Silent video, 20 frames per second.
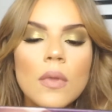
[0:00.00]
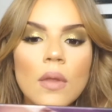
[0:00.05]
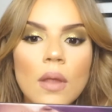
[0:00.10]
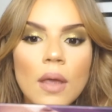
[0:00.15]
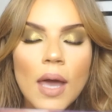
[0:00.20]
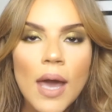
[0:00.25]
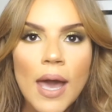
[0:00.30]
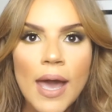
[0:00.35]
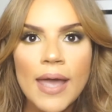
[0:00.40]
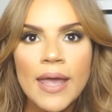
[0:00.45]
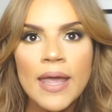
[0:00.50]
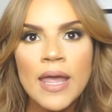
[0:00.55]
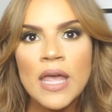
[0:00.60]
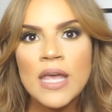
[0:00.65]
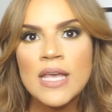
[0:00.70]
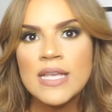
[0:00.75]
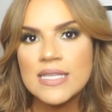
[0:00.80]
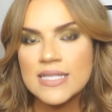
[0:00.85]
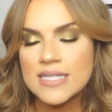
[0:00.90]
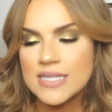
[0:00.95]
Okay,
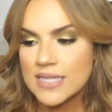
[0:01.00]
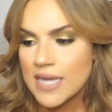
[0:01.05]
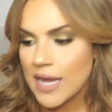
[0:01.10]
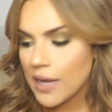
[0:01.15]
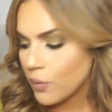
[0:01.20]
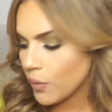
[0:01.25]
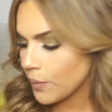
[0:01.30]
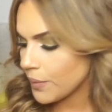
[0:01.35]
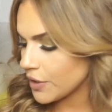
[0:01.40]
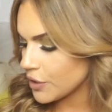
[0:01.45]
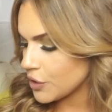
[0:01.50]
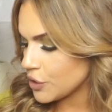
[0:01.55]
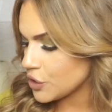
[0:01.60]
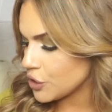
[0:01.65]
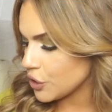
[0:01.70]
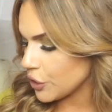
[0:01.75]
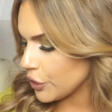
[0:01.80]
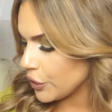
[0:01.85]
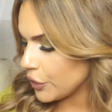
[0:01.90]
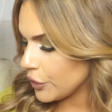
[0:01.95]
so now what we're going to
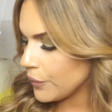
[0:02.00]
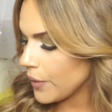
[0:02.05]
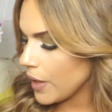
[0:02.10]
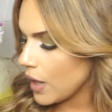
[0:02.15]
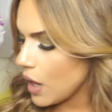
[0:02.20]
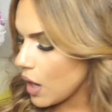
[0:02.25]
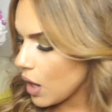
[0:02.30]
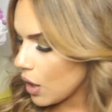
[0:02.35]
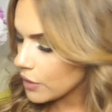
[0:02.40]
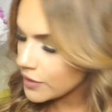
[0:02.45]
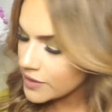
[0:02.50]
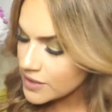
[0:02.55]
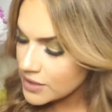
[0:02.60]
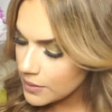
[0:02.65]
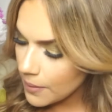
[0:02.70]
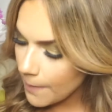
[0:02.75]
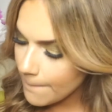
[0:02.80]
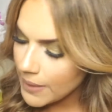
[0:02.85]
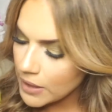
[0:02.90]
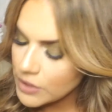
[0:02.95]
do,
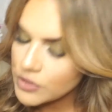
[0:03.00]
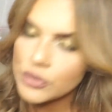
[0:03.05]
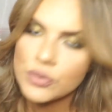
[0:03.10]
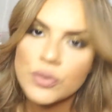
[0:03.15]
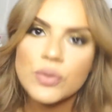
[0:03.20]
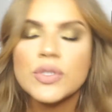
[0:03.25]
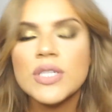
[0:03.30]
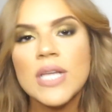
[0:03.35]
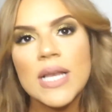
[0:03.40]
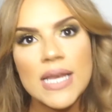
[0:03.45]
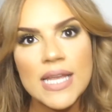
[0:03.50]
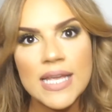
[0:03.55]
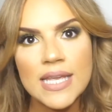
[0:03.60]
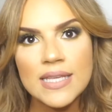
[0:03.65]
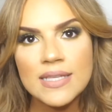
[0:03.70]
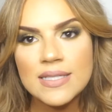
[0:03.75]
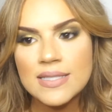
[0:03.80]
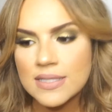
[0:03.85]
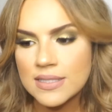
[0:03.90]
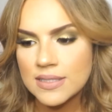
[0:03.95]
last but not
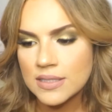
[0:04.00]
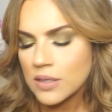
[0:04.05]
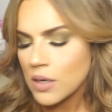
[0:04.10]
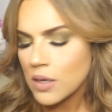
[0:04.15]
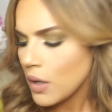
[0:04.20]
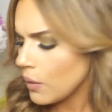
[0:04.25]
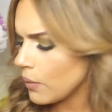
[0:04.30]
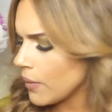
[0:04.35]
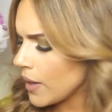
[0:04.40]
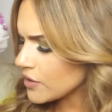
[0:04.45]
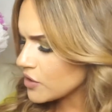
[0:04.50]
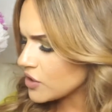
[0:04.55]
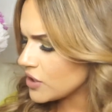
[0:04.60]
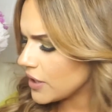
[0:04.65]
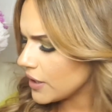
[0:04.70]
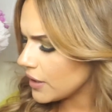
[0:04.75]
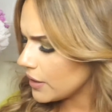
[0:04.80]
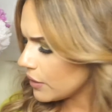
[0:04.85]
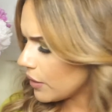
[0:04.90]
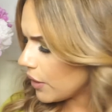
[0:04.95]
least, well
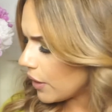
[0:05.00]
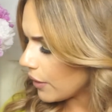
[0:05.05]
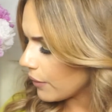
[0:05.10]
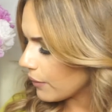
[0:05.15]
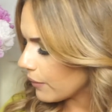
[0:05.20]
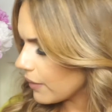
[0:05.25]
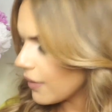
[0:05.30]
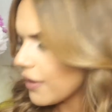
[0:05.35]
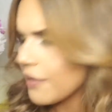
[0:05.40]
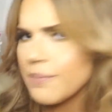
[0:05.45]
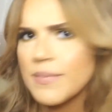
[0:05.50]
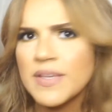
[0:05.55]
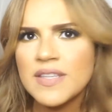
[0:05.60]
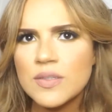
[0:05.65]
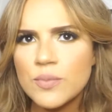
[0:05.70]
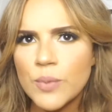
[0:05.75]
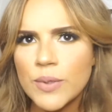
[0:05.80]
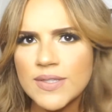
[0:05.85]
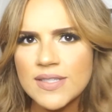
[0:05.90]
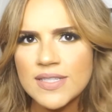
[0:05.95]
actually no, I've
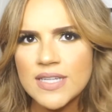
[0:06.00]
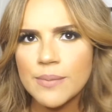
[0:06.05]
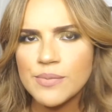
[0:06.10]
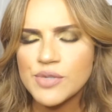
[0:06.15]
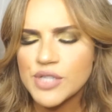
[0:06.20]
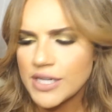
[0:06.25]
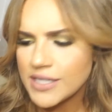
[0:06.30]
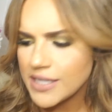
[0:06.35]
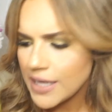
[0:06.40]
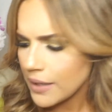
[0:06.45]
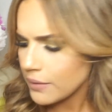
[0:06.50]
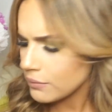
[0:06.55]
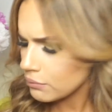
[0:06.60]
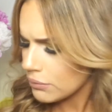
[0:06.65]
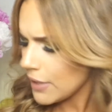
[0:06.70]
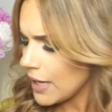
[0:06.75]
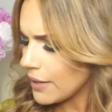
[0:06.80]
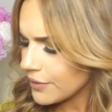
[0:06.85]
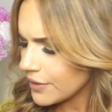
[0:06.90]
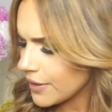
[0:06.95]
missed one step, Jade. How
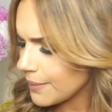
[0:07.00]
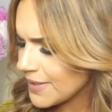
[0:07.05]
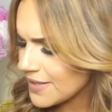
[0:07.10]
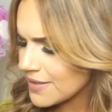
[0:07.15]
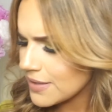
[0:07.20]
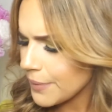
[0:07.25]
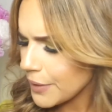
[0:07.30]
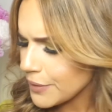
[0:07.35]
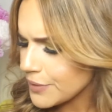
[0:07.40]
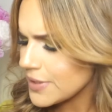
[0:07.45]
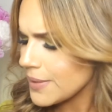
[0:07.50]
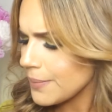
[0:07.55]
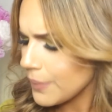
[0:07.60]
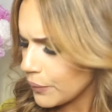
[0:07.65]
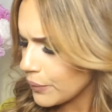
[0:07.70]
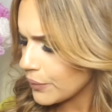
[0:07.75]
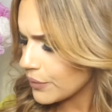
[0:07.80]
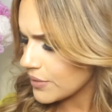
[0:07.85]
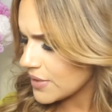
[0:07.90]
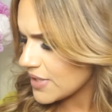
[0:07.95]
can I miss the most
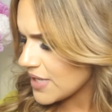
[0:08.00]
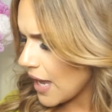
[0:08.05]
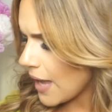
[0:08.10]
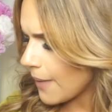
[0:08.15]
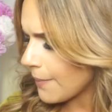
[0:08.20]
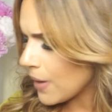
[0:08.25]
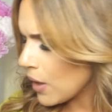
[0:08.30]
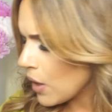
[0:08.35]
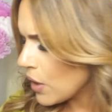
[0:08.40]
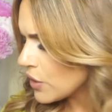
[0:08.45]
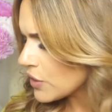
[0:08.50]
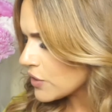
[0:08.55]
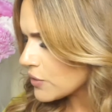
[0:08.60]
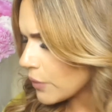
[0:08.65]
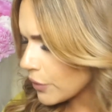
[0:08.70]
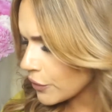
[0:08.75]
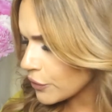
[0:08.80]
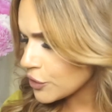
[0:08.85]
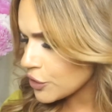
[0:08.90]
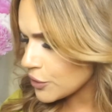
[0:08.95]
important step? So
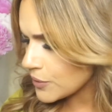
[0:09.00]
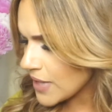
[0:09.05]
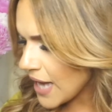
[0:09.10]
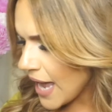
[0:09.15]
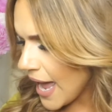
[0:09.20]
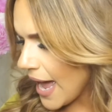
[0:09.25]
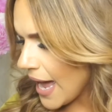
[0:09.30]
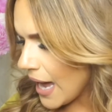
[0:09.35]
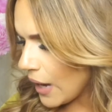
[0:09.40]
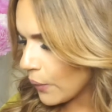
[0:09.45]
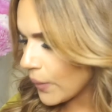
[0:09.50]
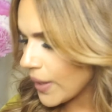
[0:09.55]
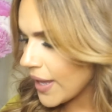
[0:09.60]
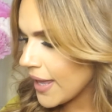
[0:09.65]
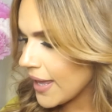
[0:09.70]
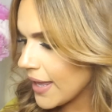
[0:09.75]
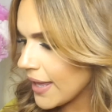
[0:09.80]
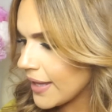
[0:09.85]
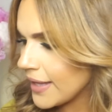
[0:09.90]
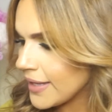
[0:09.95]
what I've got to do now
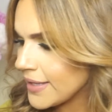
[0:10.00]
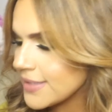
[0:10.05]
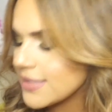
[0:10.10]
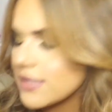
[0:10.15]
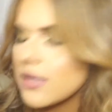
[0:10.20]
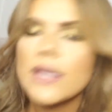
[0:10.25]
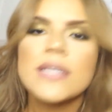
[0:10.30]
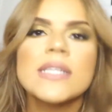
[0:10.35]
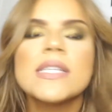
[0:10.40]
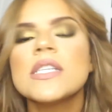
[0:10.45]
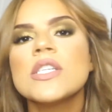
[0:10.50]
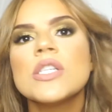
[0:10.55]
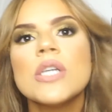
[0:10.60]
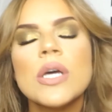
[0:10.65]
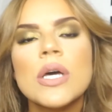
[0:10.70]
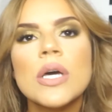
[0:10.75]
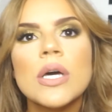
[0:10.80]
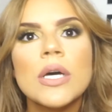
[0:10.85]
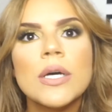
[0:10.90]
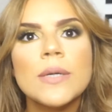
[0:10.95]
is I need
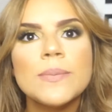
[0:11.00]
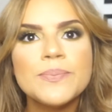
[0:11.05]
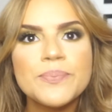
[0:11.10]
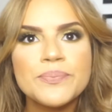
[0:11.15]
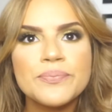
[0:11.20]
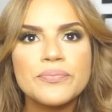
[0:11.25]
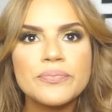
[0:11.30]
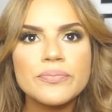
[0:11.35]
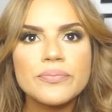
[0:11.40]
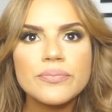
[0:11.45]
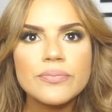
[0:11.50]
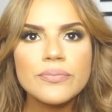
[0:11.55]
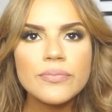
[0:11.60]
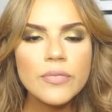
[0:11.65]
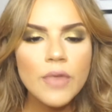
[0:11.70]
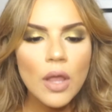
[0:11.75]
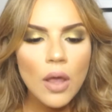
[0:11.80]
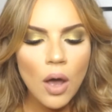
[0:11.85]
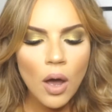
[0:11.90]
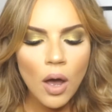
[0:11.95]
to
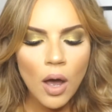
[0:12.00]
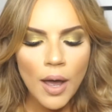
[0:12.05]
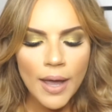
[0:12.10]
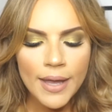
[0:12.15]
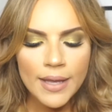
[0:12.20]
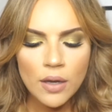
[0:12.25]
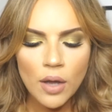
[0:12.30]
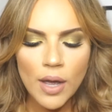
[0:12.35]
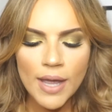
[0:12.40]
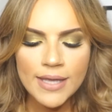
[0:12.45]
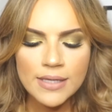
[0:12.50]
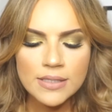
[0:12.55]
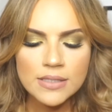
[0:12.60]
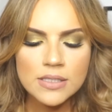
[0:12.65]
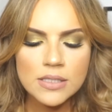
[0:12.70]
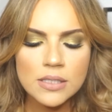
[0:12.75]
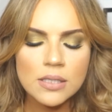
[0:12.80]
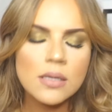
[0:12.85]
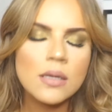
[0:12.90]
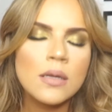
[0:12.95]

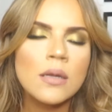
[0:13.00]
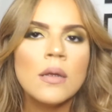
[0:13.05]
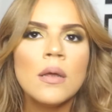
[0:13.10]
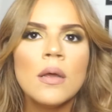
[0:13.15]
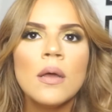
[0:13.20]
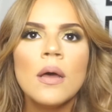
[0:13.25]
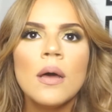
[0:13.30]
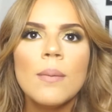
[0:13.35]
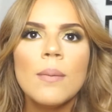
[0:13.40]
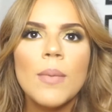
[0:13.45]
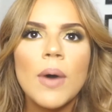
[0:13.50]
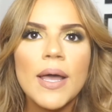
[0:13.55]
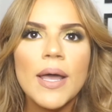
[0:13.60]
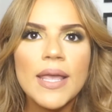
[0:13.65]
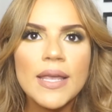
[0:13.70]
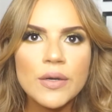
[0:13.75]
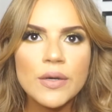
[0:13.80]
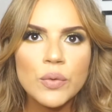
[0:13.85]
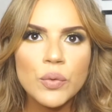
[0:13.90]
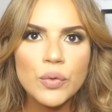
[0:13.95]
highlight my
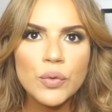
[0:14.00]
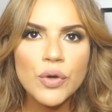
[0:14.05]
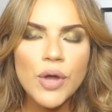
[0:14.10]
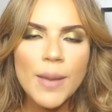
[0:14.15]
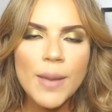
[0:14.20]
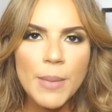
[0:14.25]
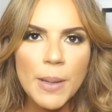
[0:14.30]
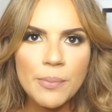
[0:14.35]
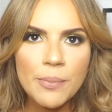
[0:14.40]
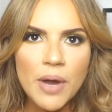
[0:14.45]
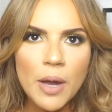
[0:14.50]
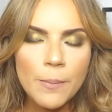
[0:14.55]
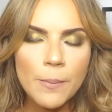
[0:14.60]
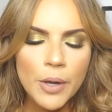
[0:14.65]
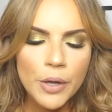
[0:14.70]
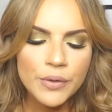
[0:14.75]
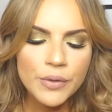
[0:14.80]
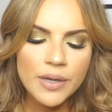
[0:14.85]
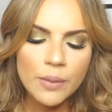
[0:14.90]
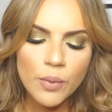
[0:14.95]
inner corner and my brow
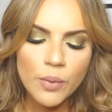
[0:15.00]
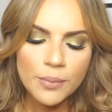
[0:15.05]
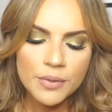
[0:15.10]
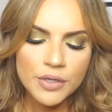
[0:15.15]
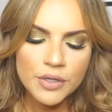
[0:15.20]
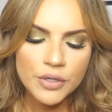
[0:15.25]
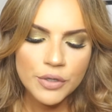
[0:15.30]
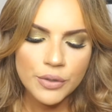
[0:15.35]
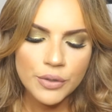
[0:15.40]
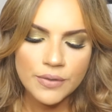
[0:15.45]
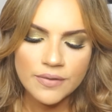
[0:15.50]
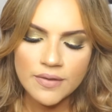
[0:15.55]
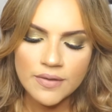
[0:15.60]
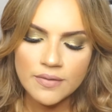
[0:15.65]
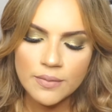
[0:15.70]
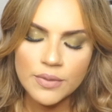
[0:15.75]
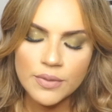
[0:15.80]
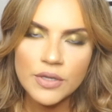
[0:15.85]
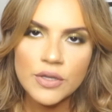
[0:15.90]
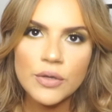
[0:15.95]
bone. Now what I'm going to use is
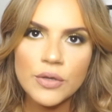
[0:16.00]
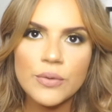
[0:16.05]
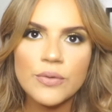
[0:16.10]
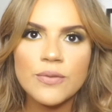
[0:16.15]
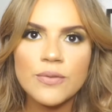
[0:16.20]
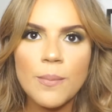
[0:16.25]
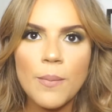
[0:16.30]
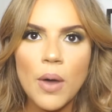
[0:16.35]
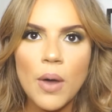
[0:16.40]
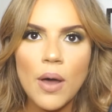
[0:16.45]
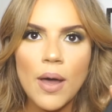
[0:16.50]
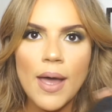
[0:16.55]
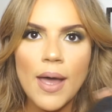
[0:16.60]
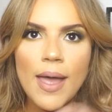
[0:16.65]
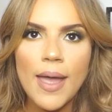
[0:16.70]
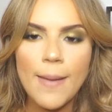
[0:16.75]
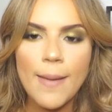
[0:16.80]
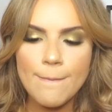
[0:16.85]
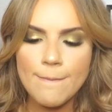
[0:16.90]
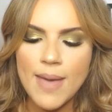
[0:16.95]
I'm going to use
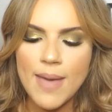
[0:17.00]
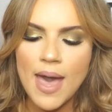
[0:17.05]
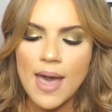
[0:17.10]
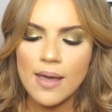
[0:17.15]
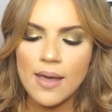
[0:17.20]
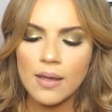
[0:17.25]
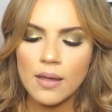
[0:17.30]
my MAC